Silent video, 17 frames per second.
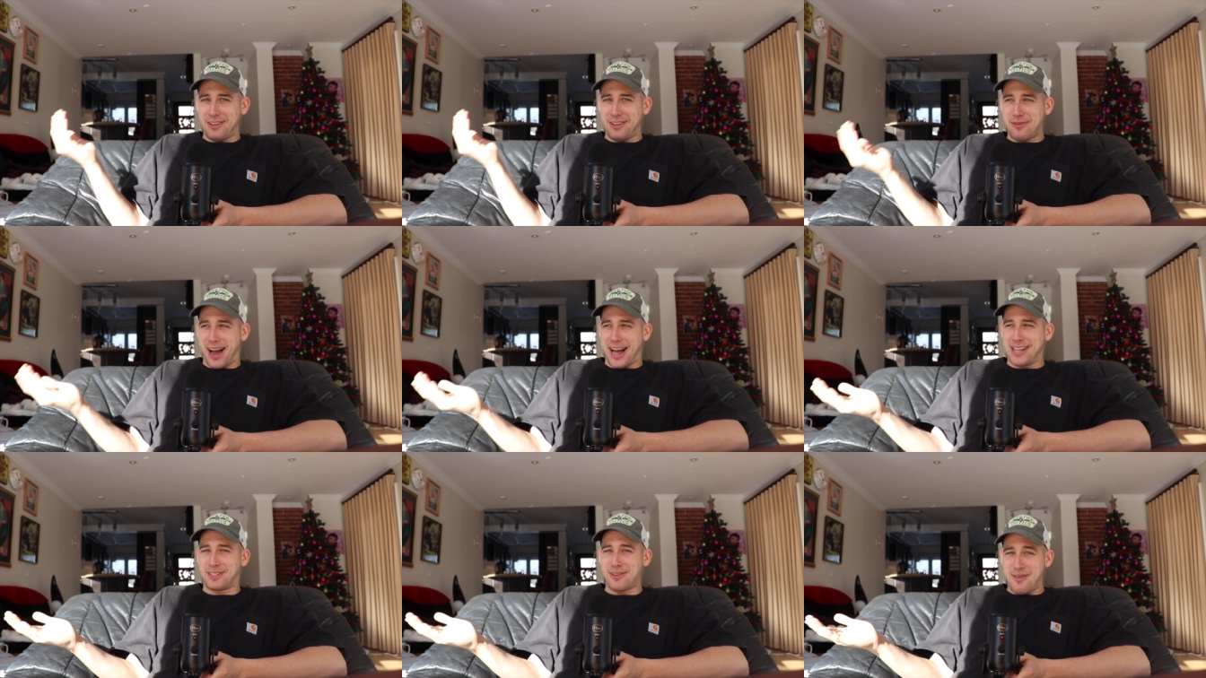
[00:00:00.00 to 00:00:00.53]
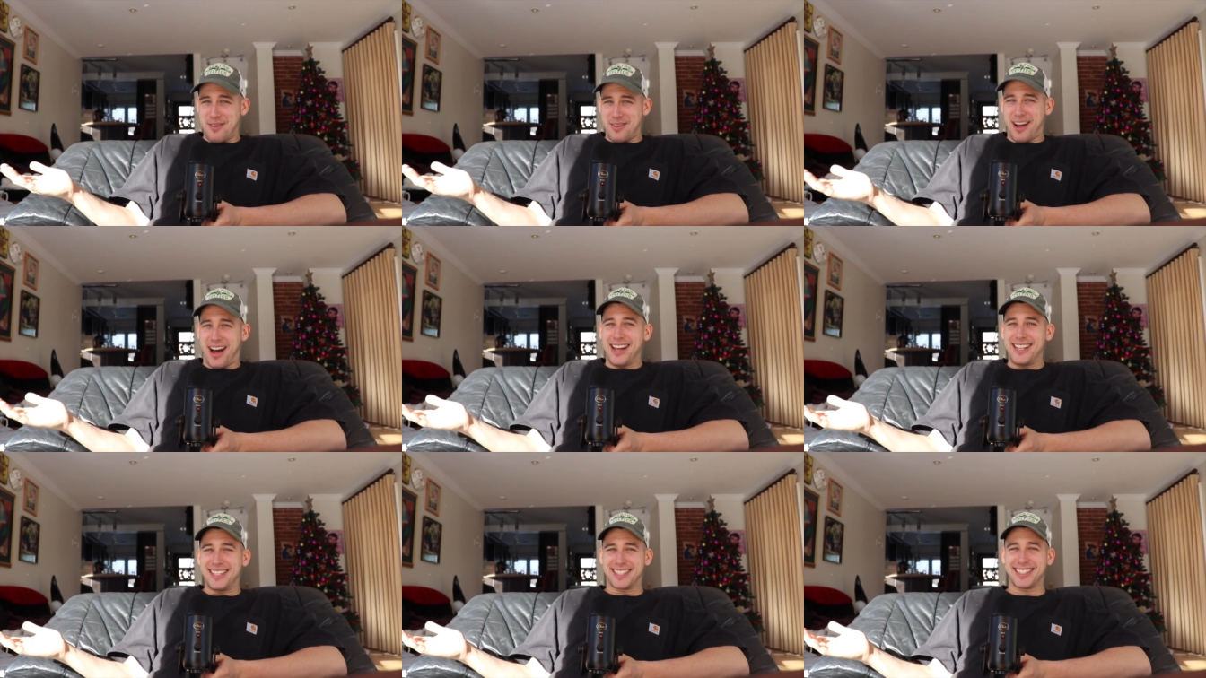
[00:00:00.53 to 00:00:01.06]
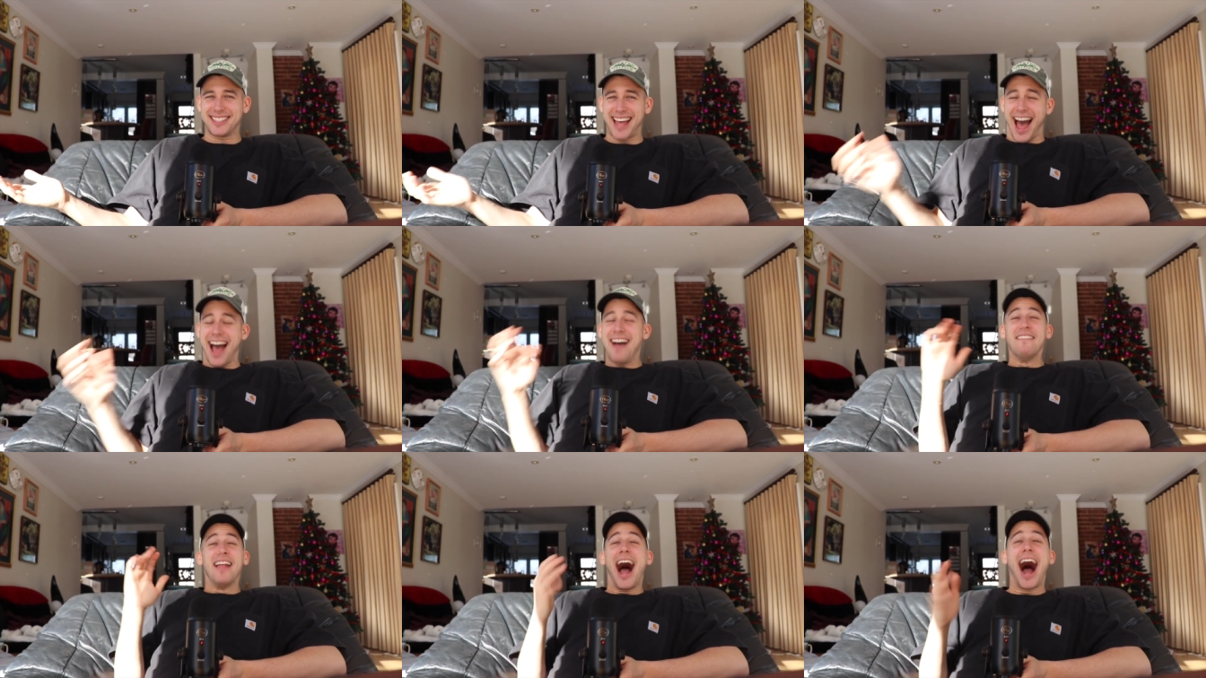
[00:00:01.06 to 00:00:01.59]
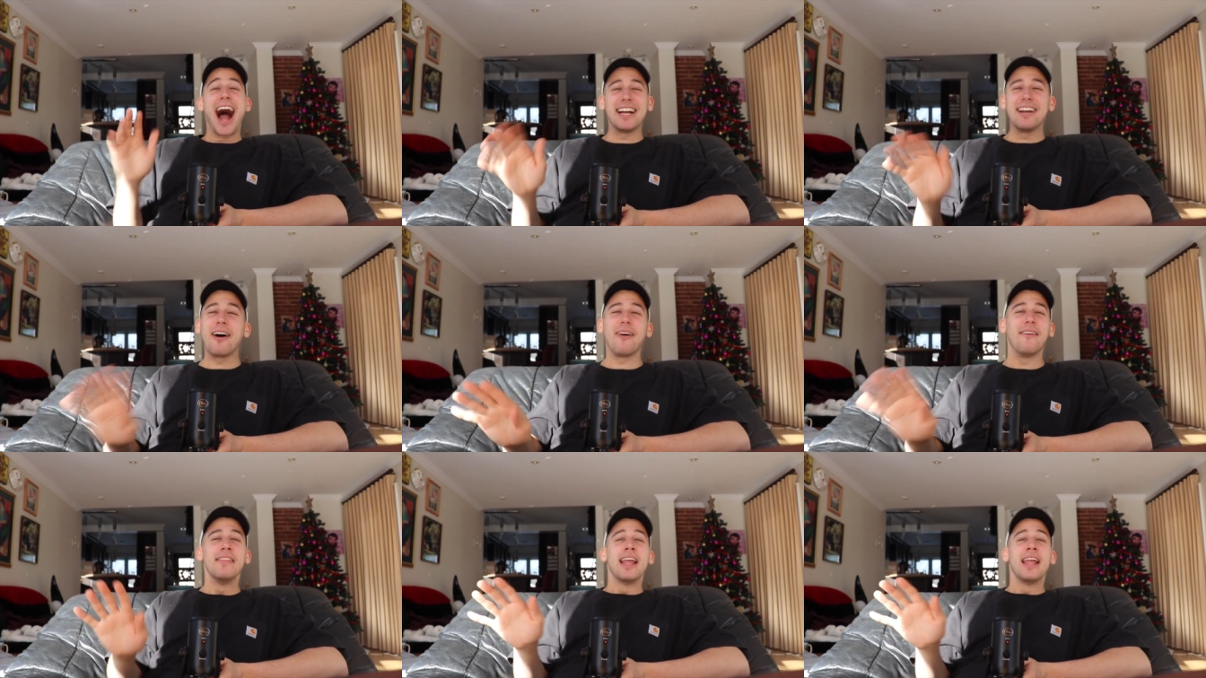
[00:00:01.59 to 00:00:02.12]
you guys are nuts. I
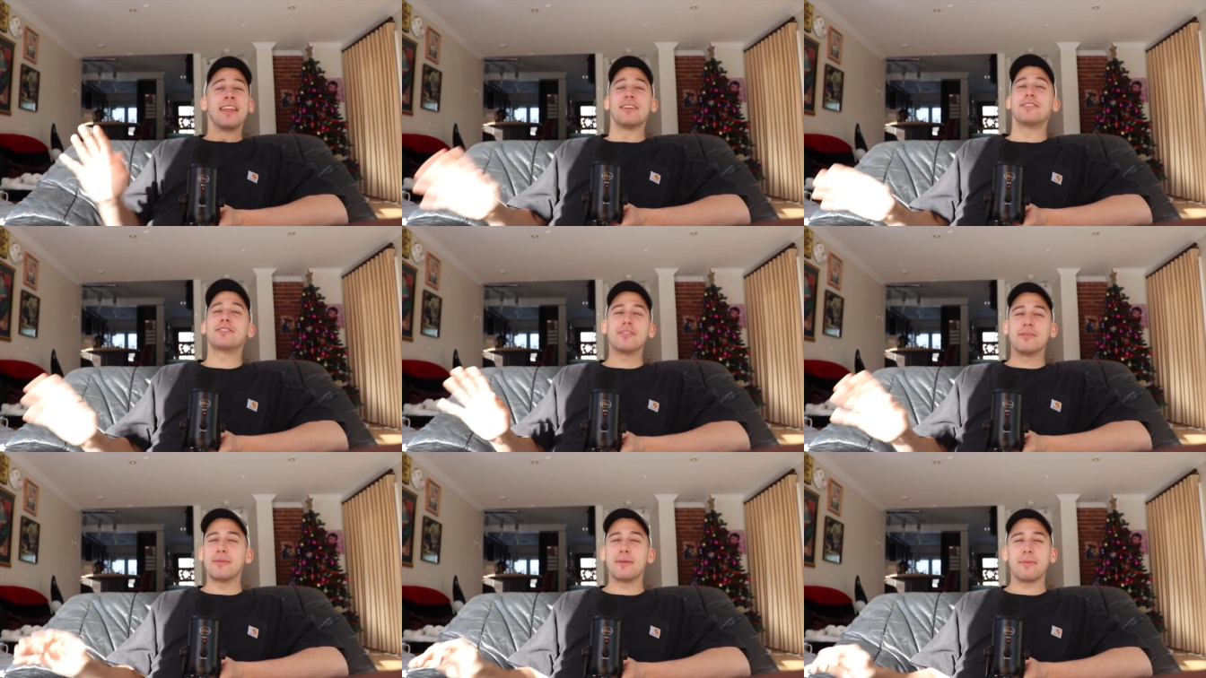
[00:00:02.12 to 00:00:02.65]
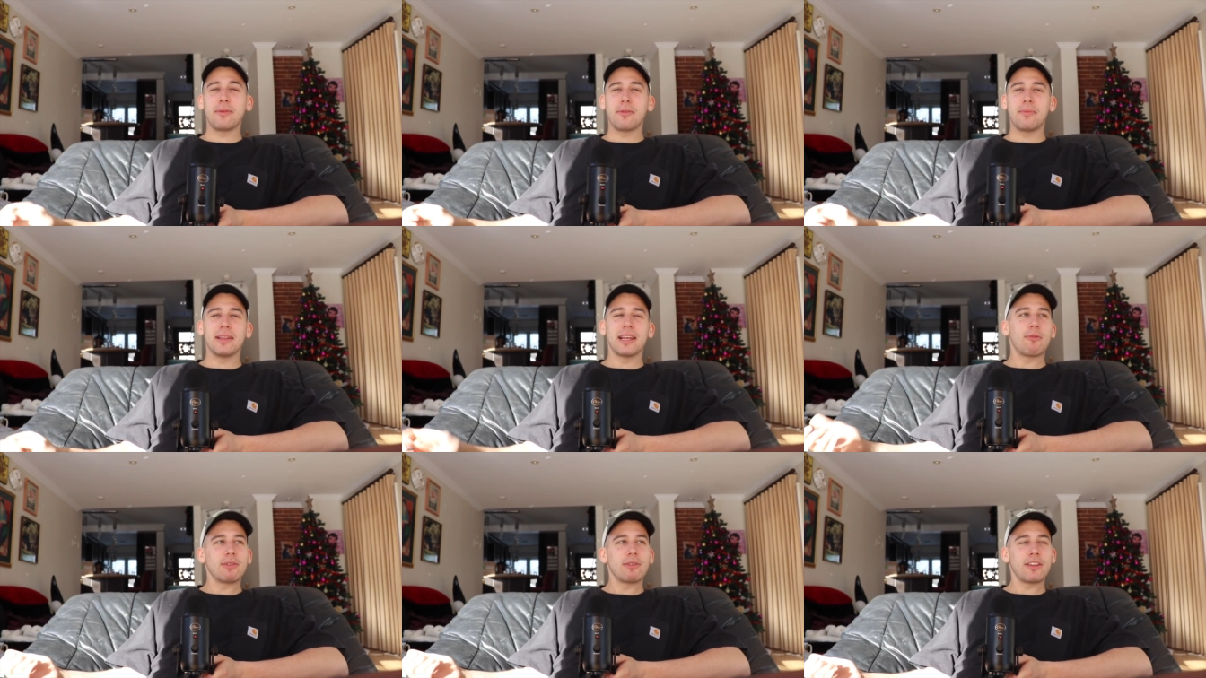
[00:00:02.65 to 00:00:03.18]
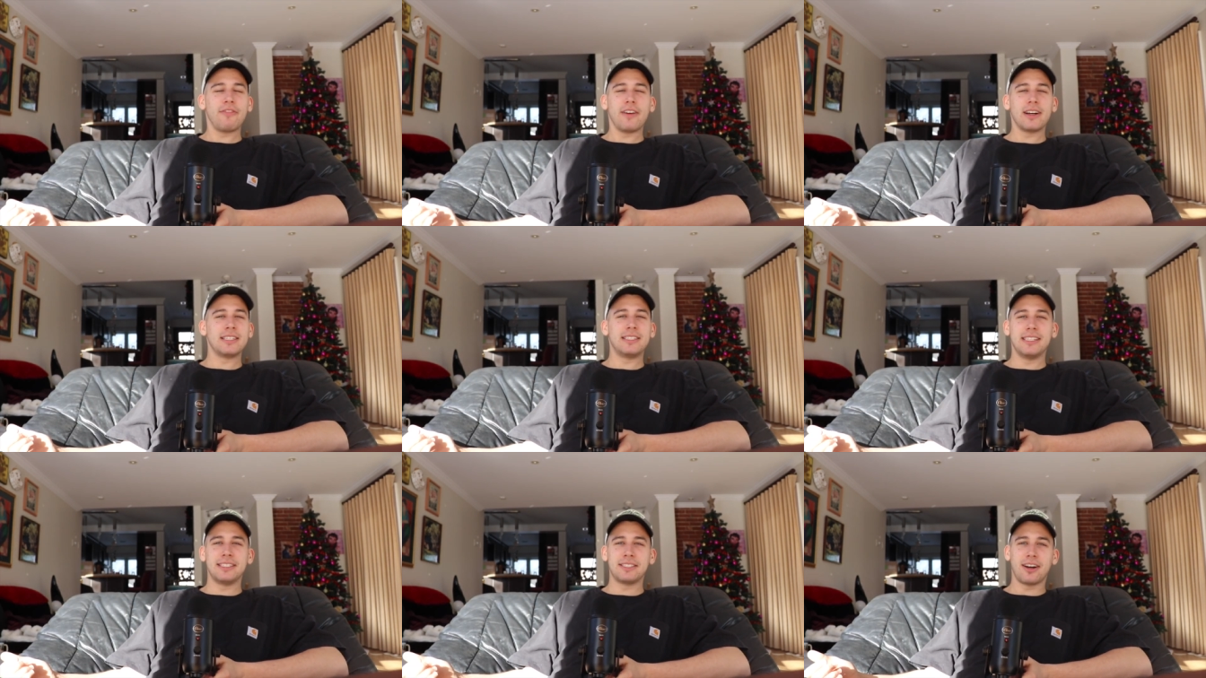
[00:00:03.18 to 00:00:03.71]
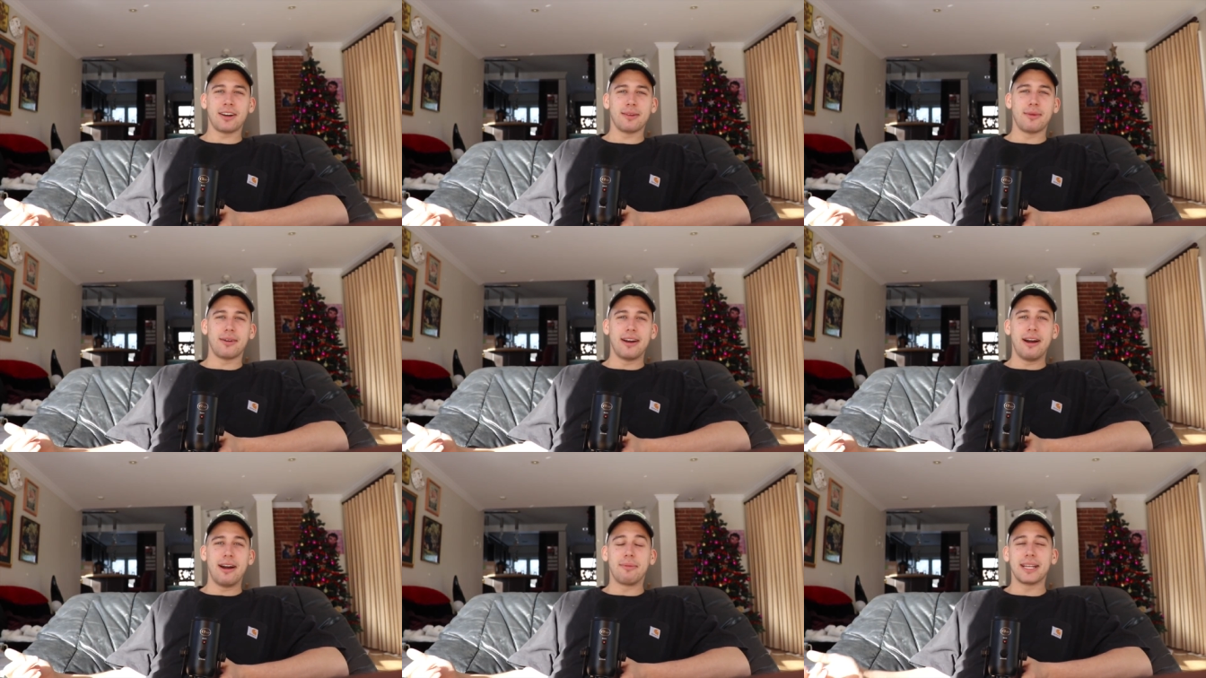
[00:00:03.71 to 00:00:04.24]
know. There's so many people being like, what the fuck is Dean talking about
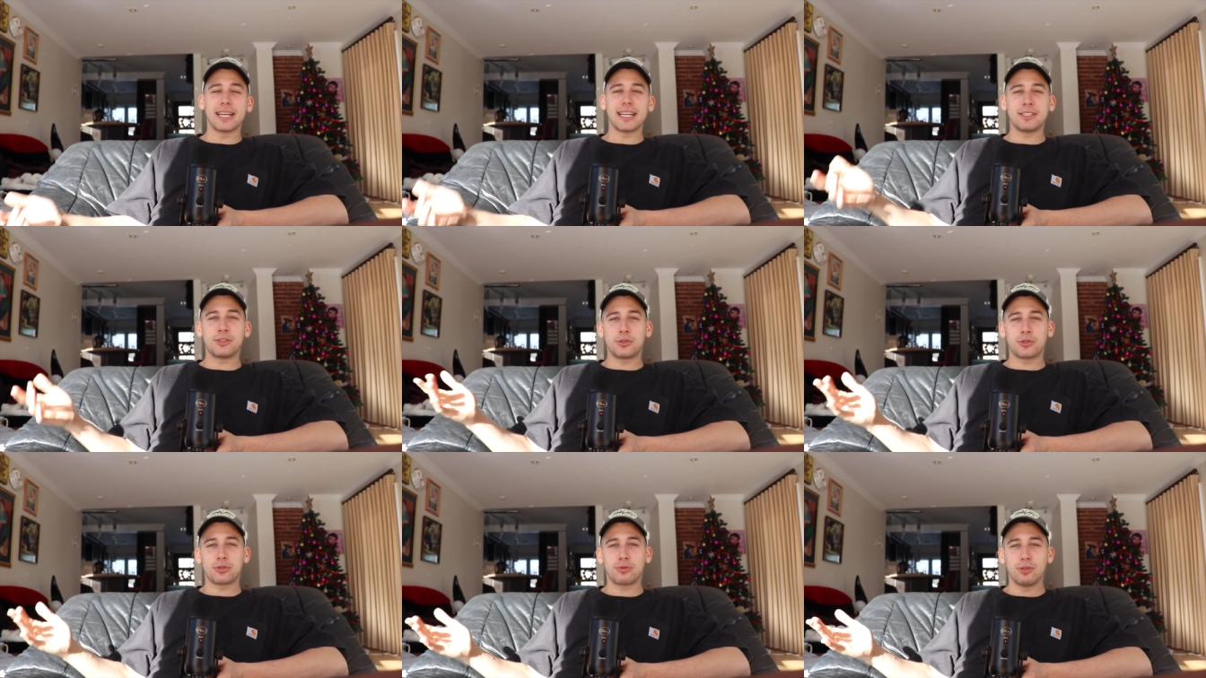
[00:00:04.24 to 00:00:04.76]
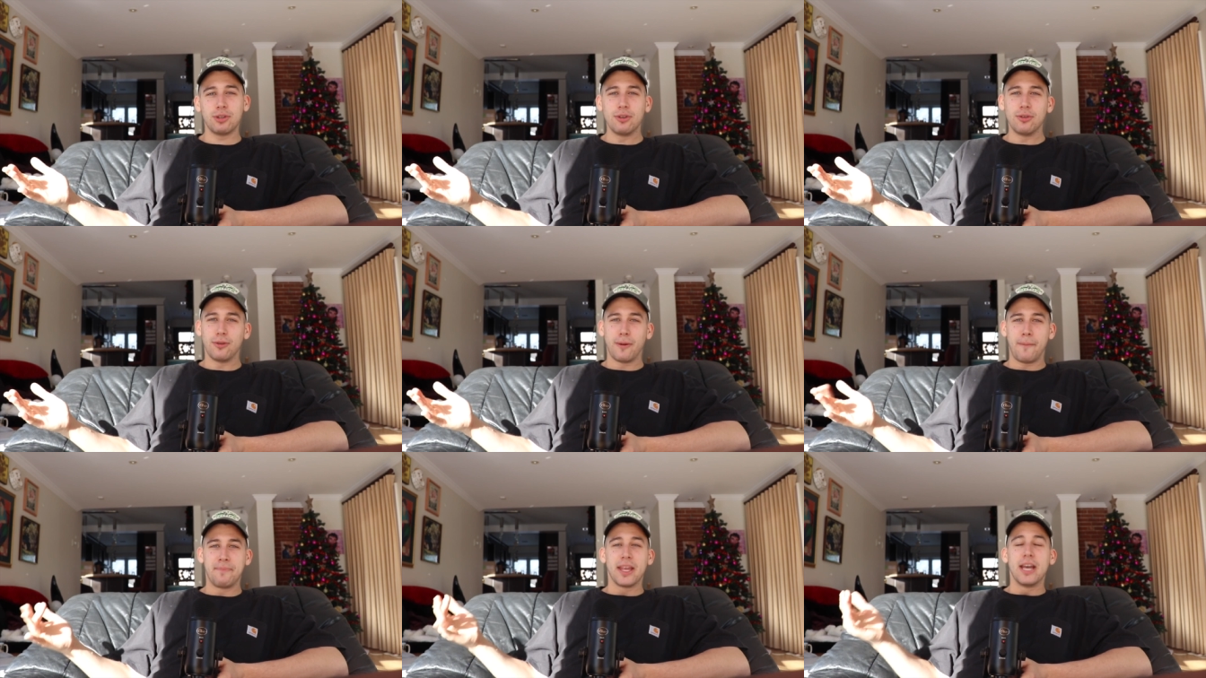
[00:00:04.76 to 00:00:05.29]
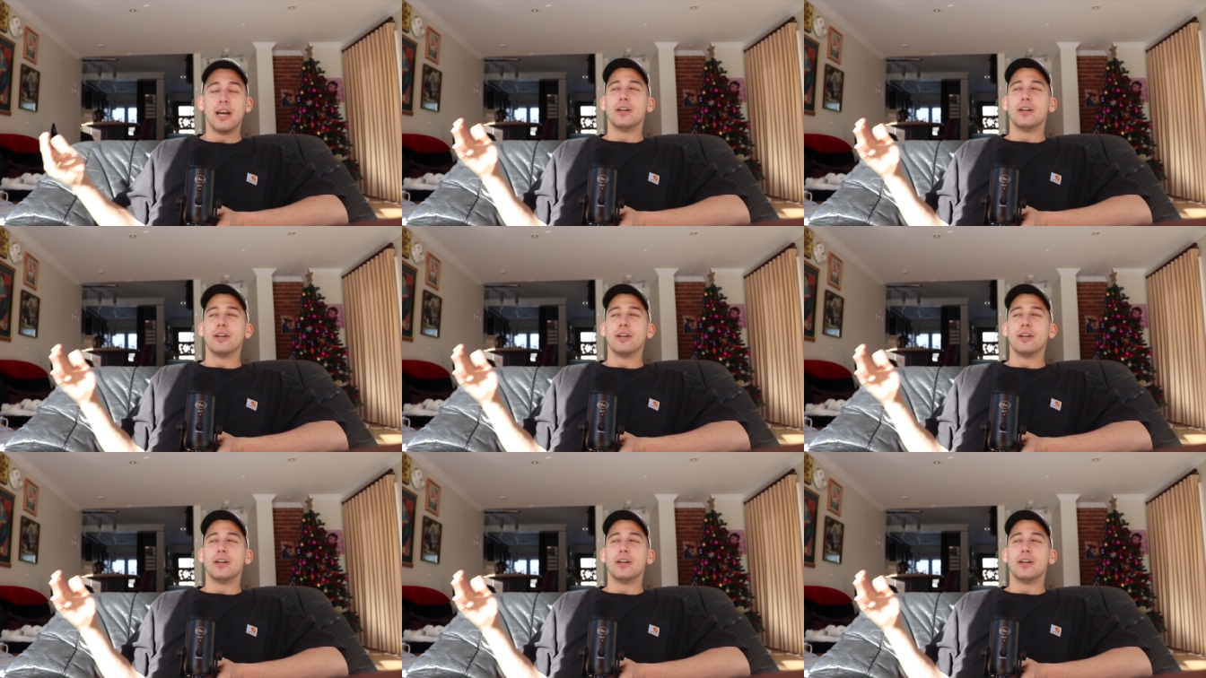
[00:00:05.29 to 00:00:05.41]
right now? But like, it's true.